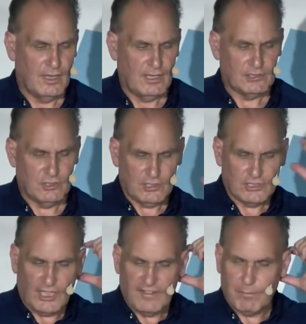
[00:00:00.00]
It's not
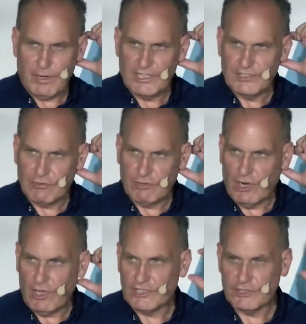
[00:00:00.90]
a safe place that
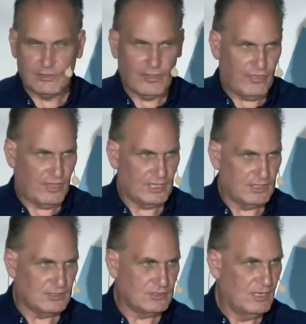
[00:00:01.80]
relies on
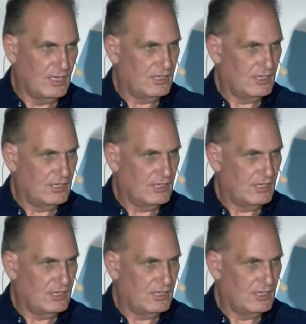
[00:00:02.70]
things.